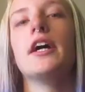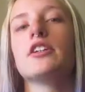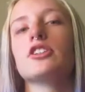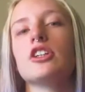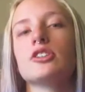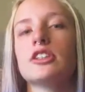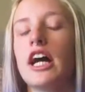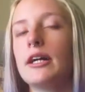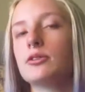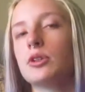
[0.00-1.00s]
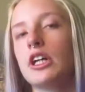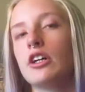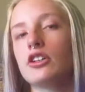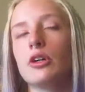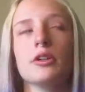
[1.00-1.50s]
And there's also times when
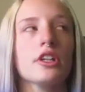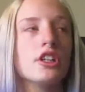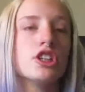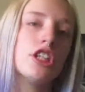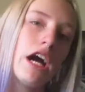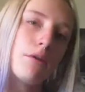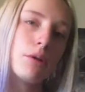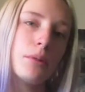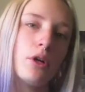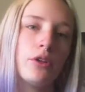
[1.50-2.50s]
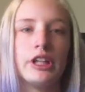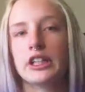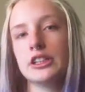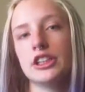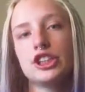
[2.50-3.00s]
I'll go into the shower but only
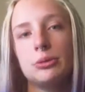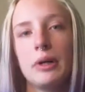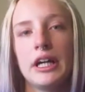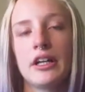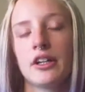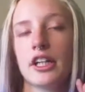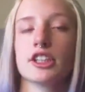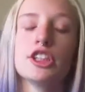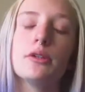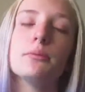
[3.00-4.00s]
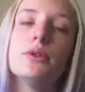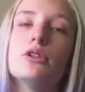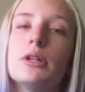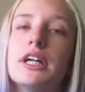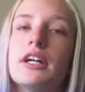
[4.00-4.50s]
condition my hair and not
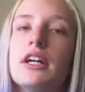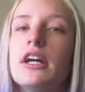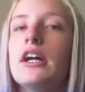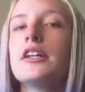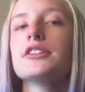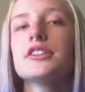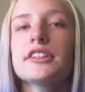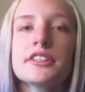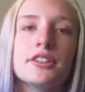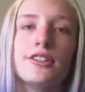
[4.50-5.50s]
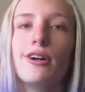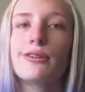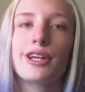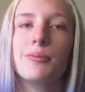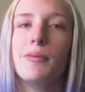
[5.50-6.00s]
shampoo it. There's like no
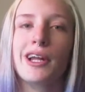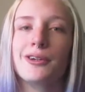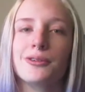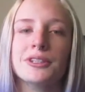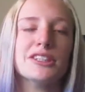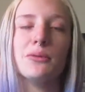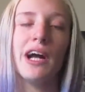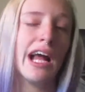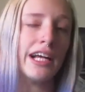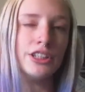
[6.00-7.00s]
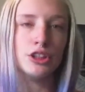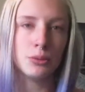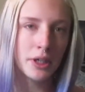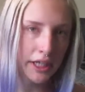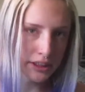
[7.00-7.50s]
like medical reason why I do
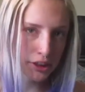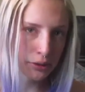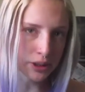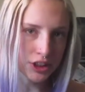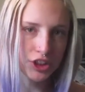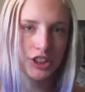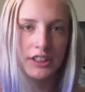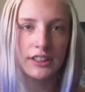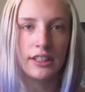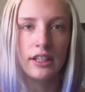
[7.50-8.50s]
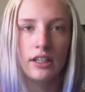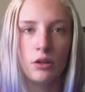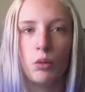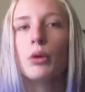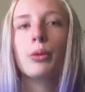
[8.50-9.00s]
what I do. It's just
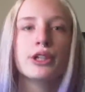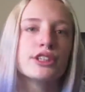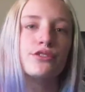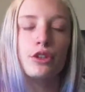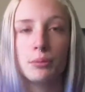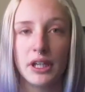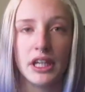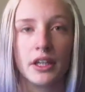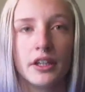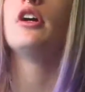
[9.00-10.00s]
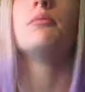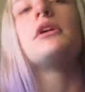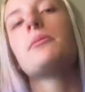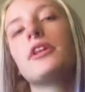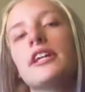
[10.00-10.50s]
what works for me.
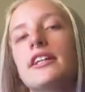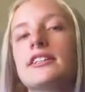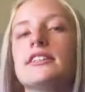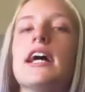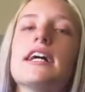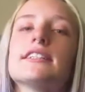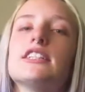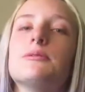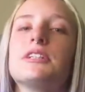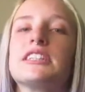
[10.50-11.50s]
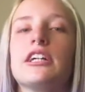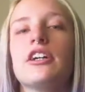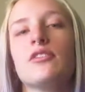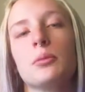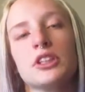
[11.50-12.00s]
People think that's nasty because now
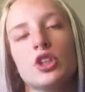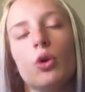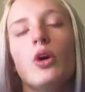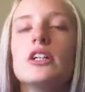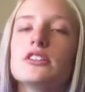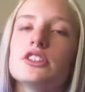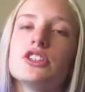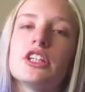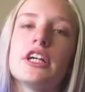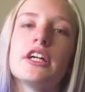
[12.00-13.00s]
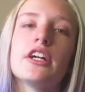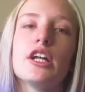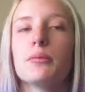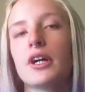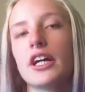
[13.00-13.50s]
you have a bunch of oils in your hair, and
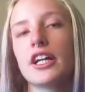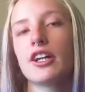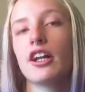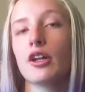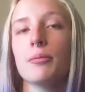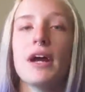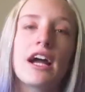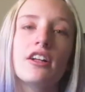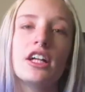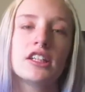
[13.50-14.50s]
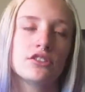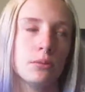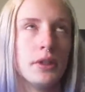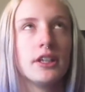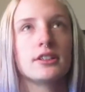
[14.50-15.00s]
I'm probably gonna get a lot of backlash
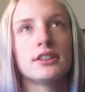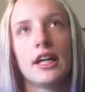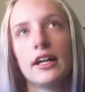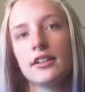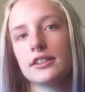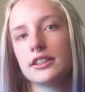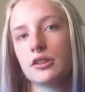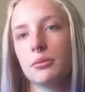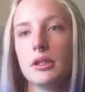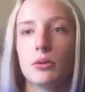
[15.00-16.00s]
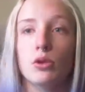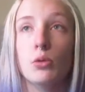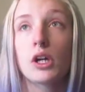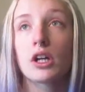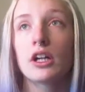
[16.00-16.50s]
from hairstylists and people who
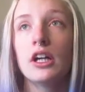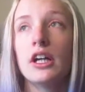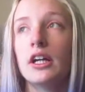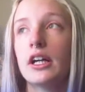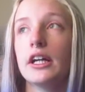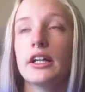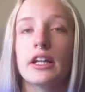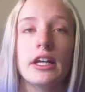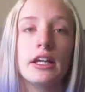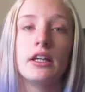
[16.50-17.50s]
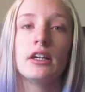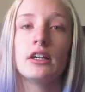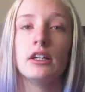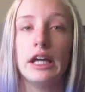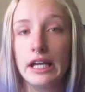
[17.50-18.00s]
work in like
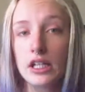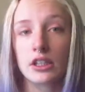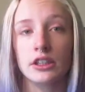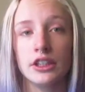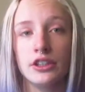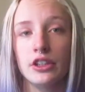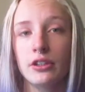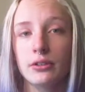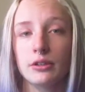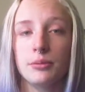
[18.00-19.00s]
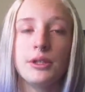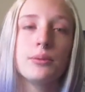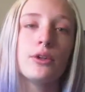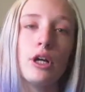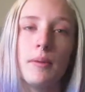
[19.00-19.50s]
hair, like, you know, and
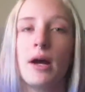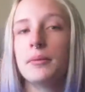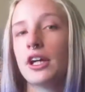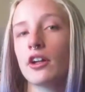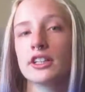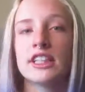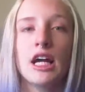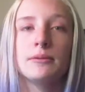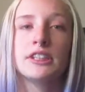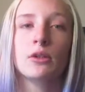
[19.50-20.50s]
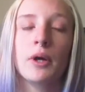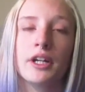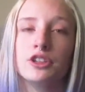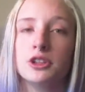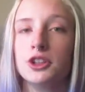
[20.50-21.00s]
people come at me all the time saying, why
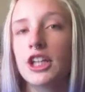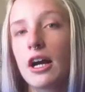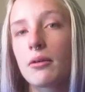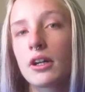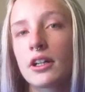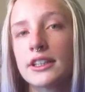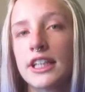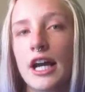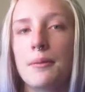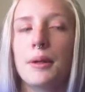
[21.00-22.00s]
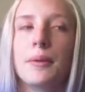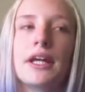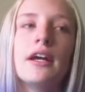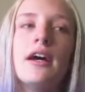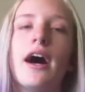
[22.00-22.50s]
don't you shower all the time? And I'm
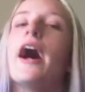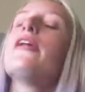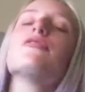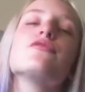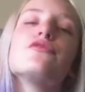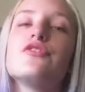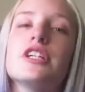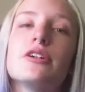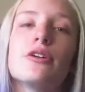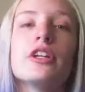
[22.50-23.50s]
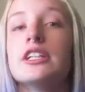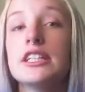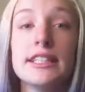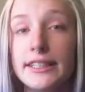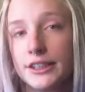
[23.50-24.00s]
like, I don't feel the
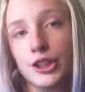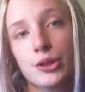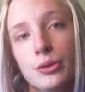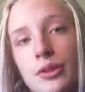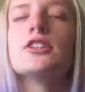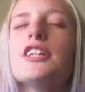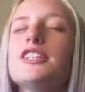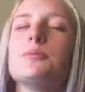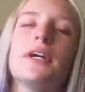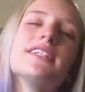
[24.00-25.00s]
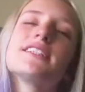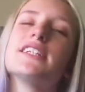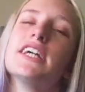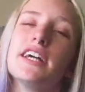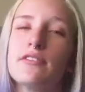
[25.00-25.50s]
need to. So that's
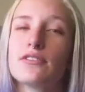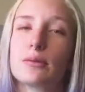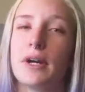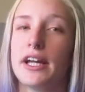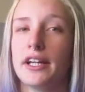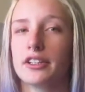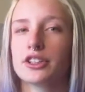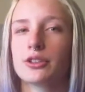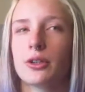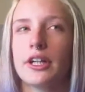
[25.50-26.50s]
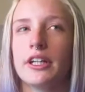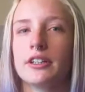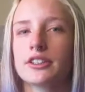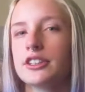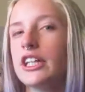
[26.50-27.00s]
basically it for my hair story.
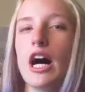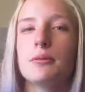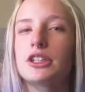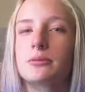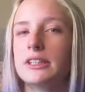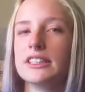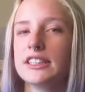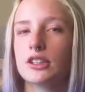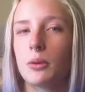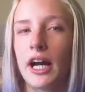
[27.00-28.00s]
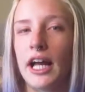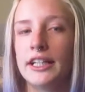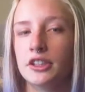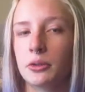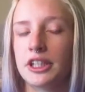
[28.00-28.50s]
There's not much reasoning to why I
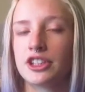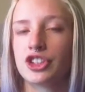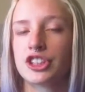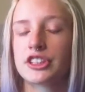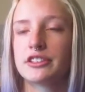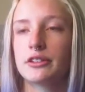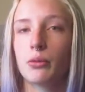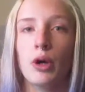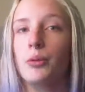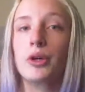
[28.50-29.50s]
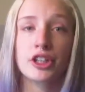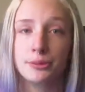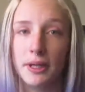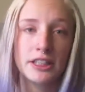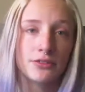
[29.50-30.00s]
do it. It's just what works
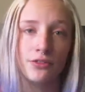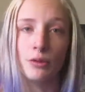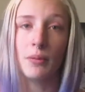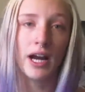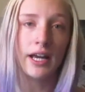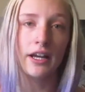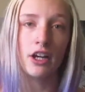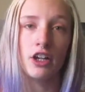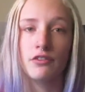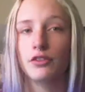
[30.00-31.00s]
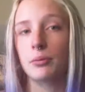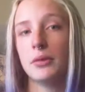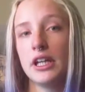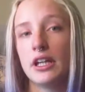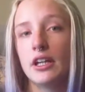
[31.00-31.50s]
best for my hair and for
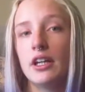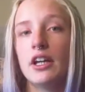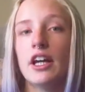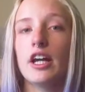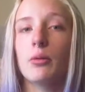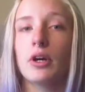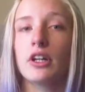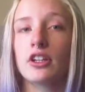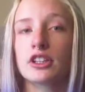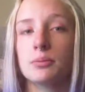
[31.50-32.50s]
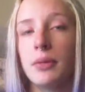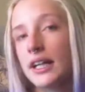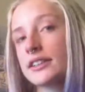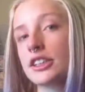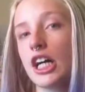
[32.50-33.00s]
me, and what looks
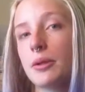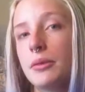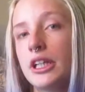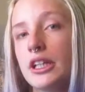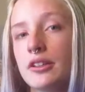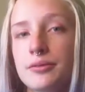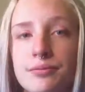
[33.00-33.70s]
best on me.